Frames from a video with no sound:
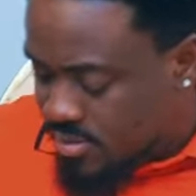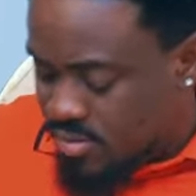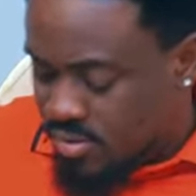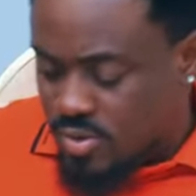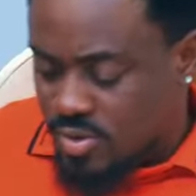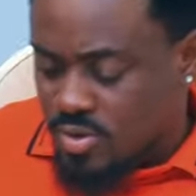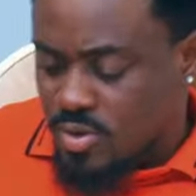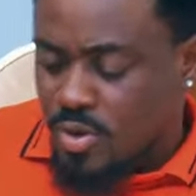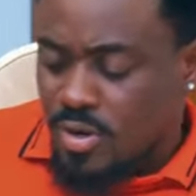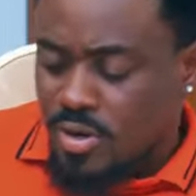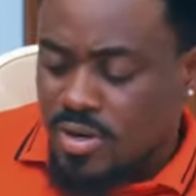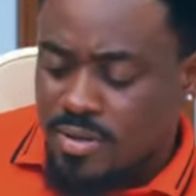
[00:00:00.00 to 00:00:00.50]
You're
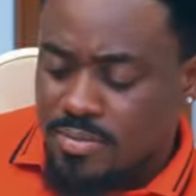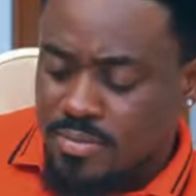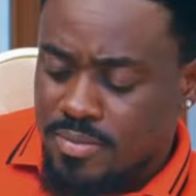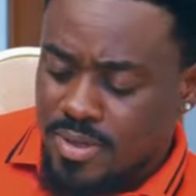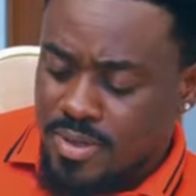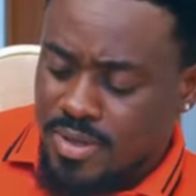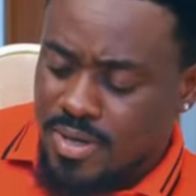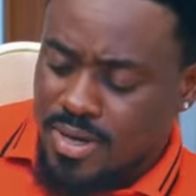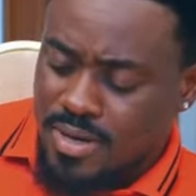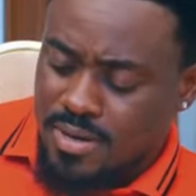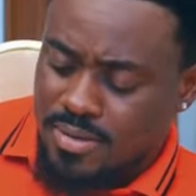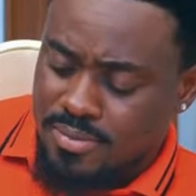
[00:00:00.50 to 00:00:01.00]
scolding
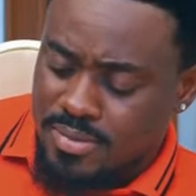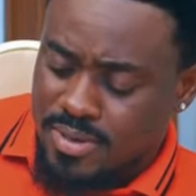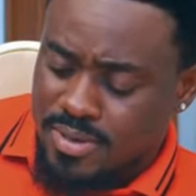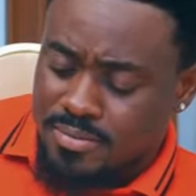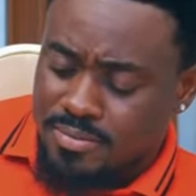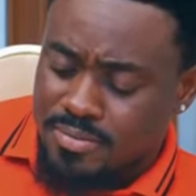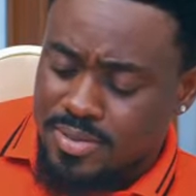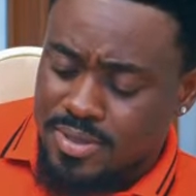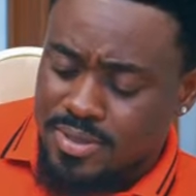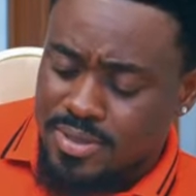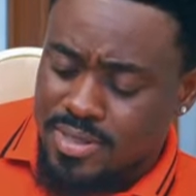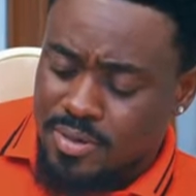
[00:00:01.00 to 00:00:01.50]
me. I'm
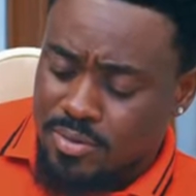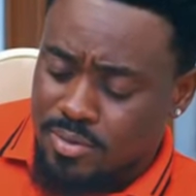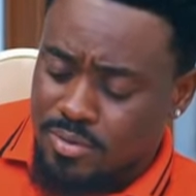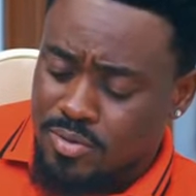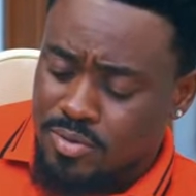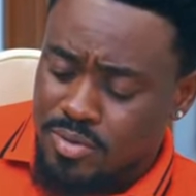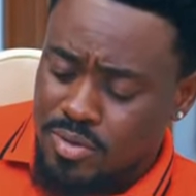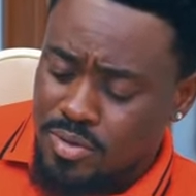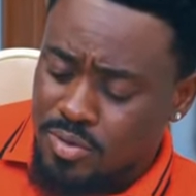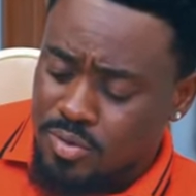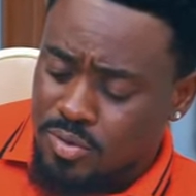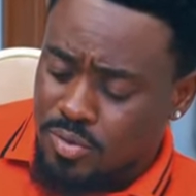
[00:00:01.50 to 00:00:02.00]
busy. I
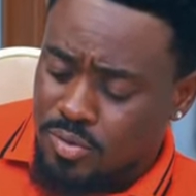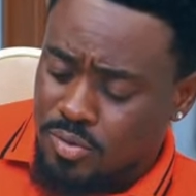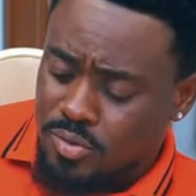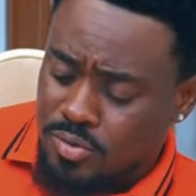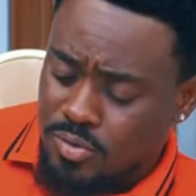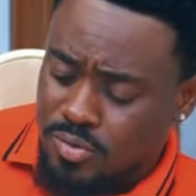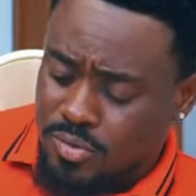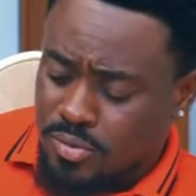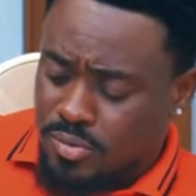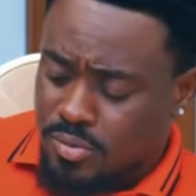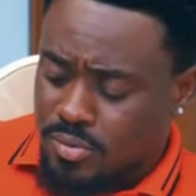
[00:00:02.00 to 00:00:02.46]
want to eat though.